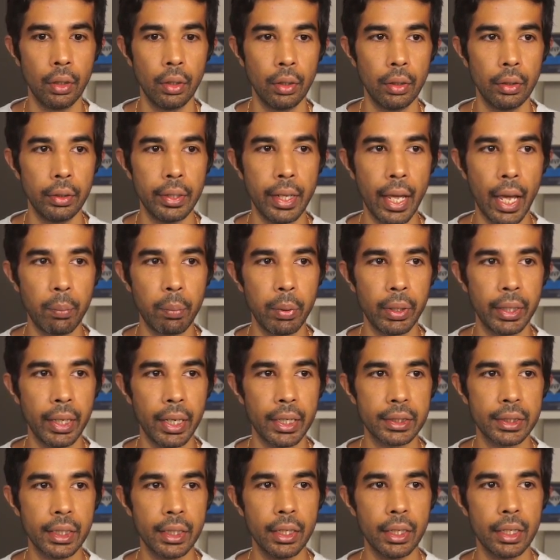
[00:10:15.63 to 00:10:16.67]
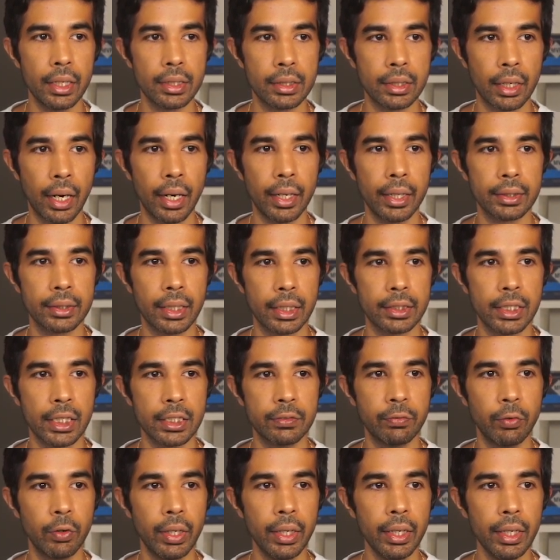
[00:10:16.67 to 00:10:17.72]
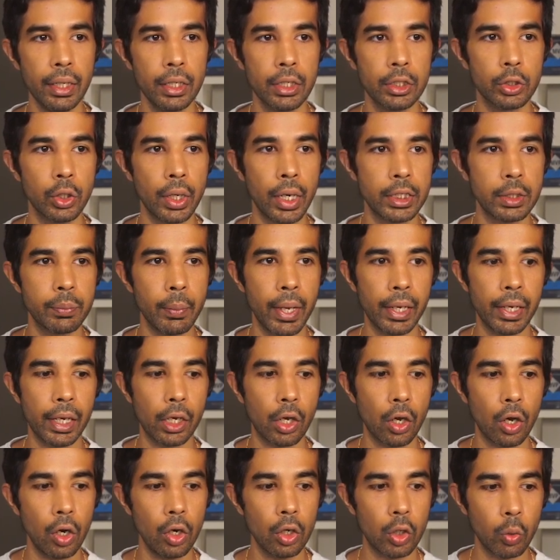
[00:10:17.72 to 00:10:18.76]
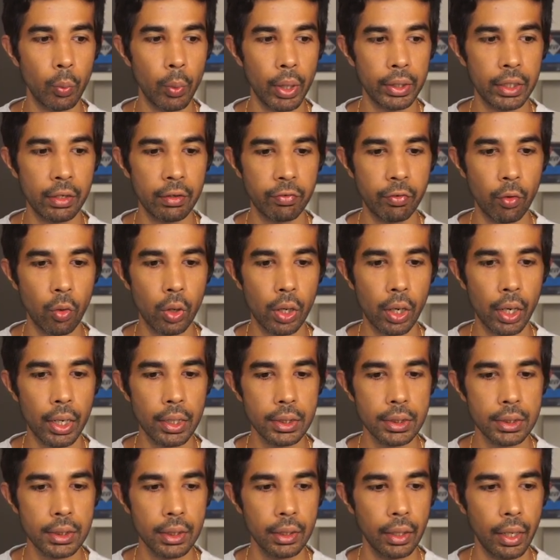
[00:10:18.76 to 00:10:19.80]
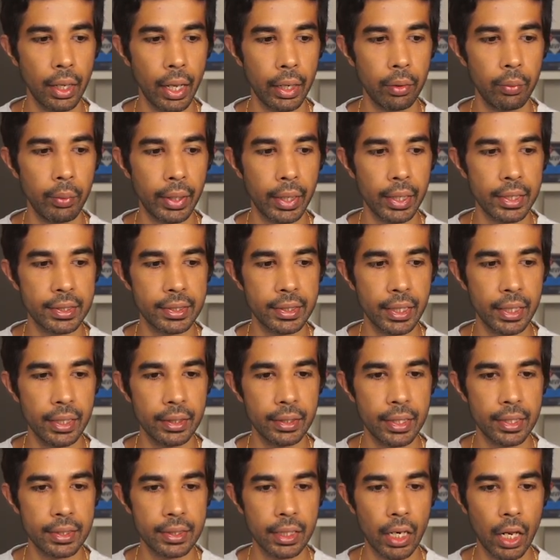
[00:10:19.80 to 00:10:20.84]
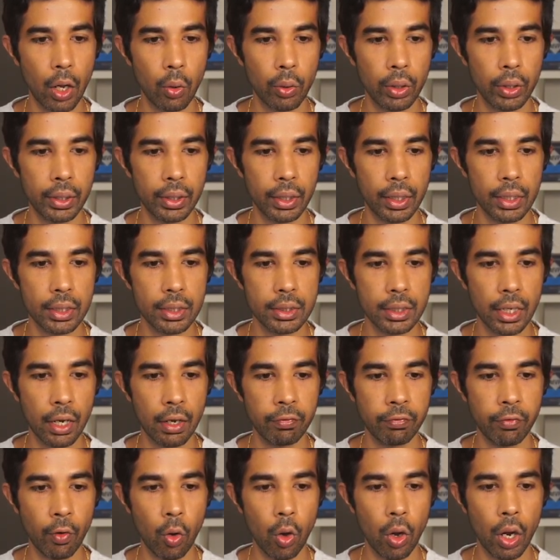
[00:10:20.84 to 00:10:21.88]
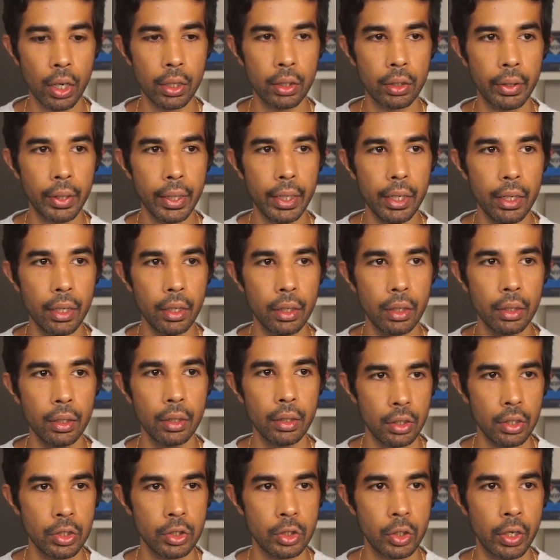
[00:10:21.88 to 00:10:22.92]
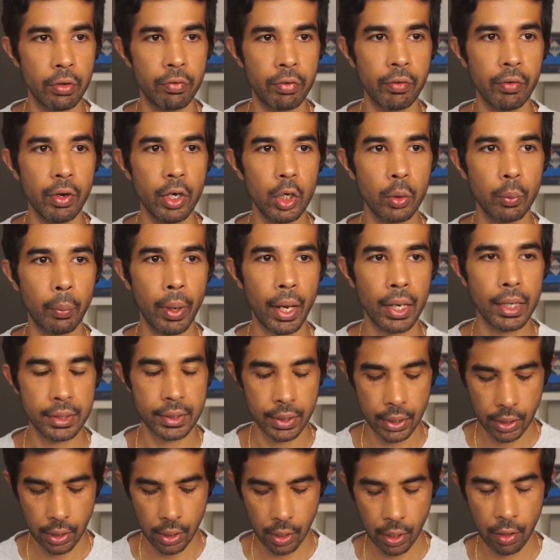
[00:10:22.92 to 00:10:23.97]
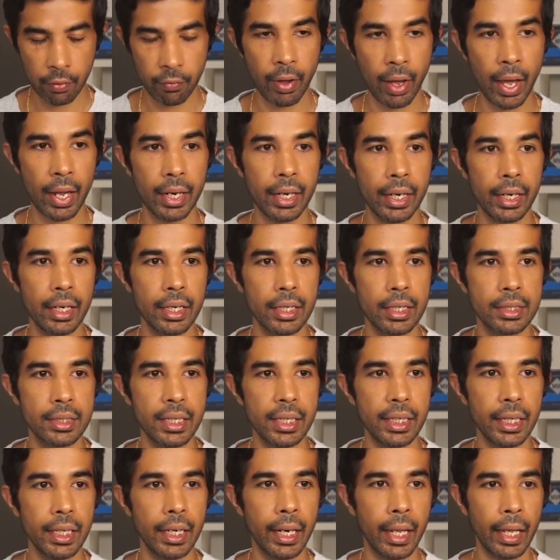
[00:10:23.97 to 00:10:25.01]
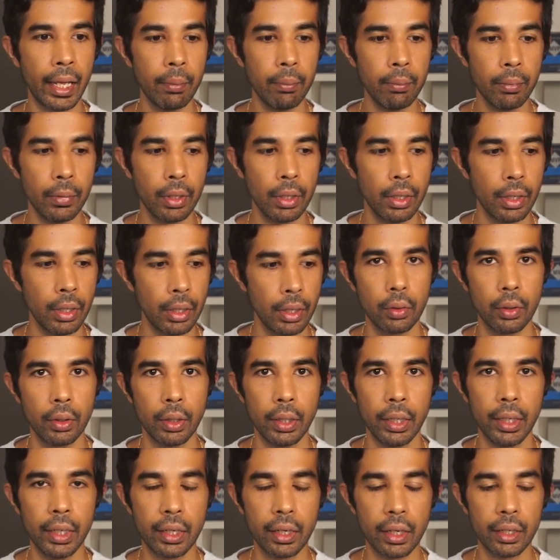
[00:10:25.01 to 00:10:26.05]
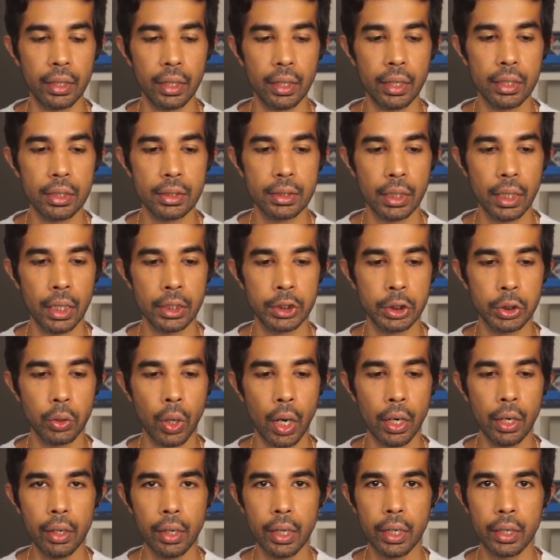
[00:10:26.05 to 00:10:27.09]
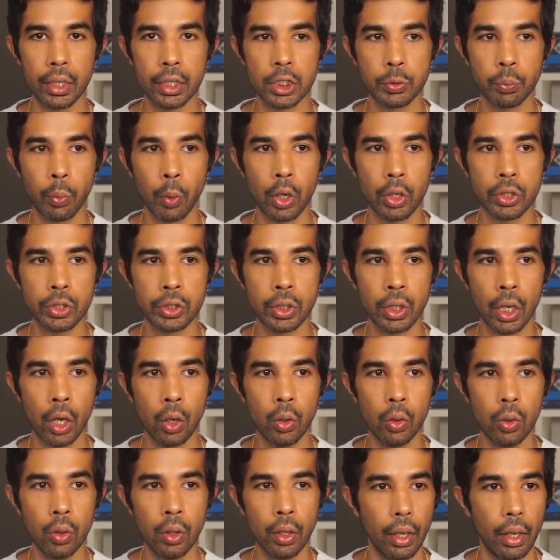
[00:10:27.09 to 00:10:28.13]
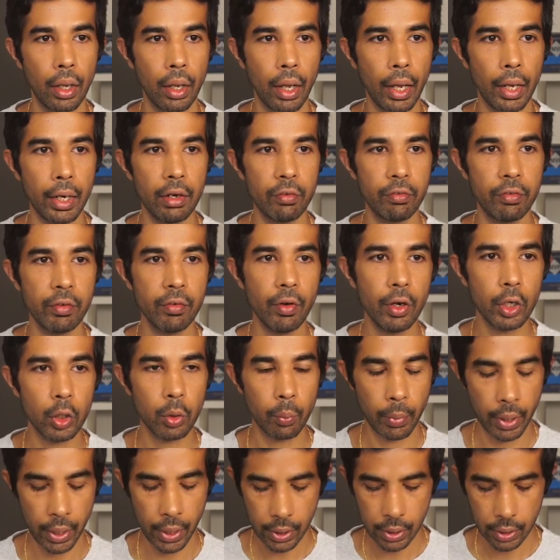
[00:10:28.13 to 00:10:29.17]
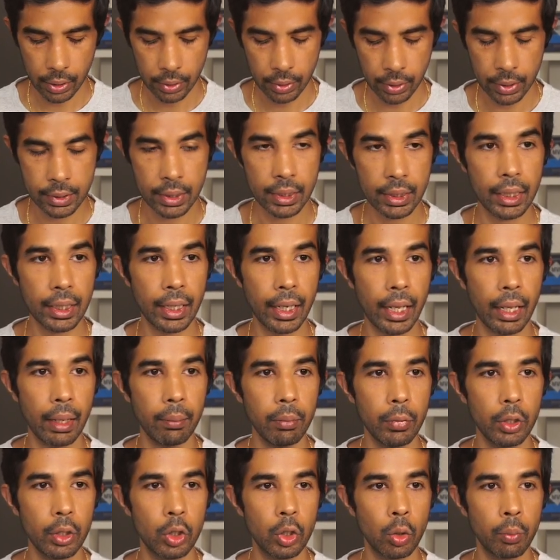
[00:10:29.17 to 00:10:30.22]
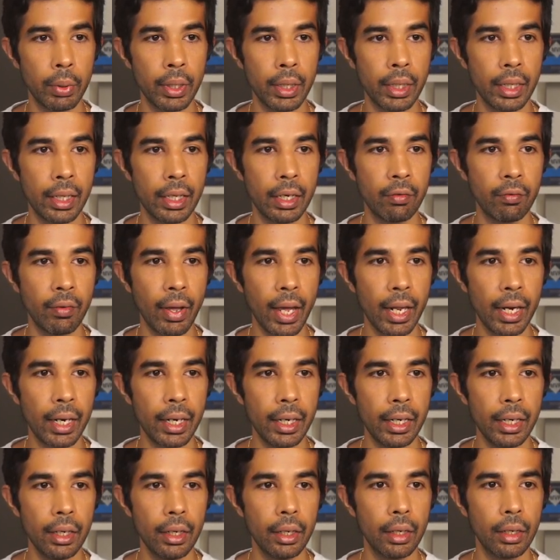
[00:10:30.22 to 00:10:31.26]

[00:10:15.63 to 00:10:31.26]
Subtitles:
The application is running successfully. So let's make a call to weather forecast, and we can see this now returns a 400. So if we were to pass in a valid city name, it returns a 200 response now. And if we were to make the city name to be invalid,